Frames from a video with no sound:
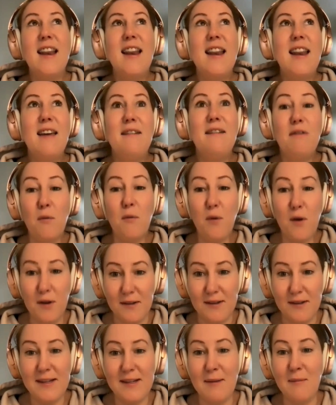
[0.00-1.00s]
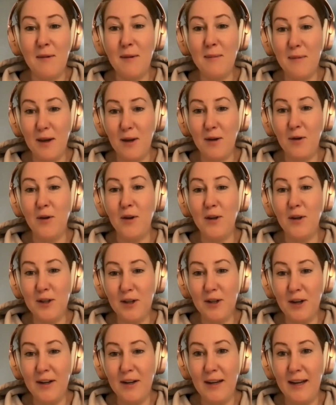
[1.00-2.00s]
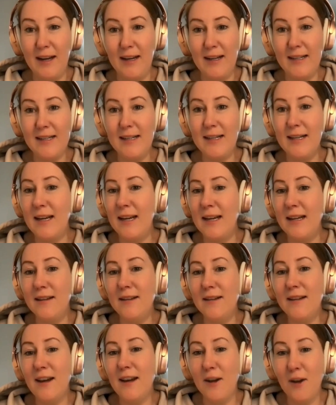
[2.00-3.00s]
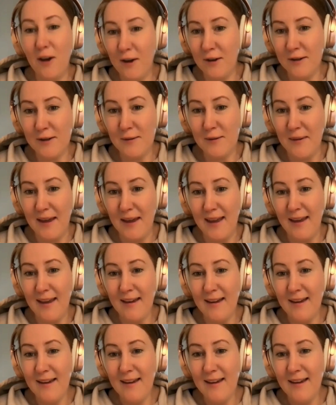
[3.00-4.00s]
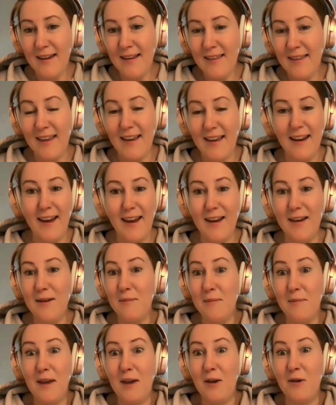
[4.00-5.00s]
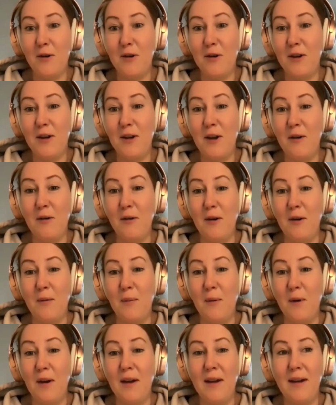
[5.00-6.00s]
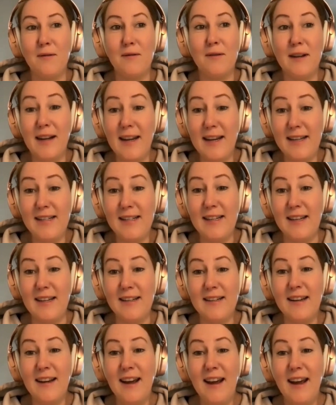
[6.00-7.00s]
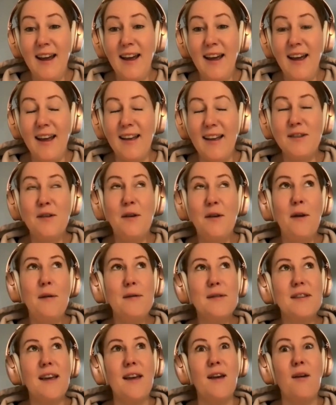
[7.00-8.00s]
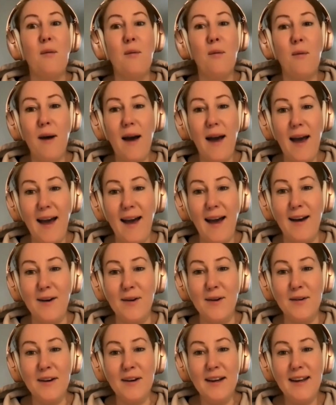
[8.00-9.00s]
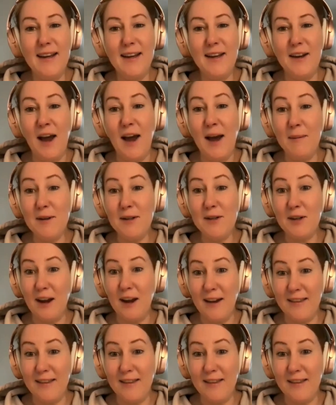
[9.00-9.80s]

Never once in my Bitcoin journey did it occur to me that like Bitcoin and yoga were related. And so I was like, wow, how much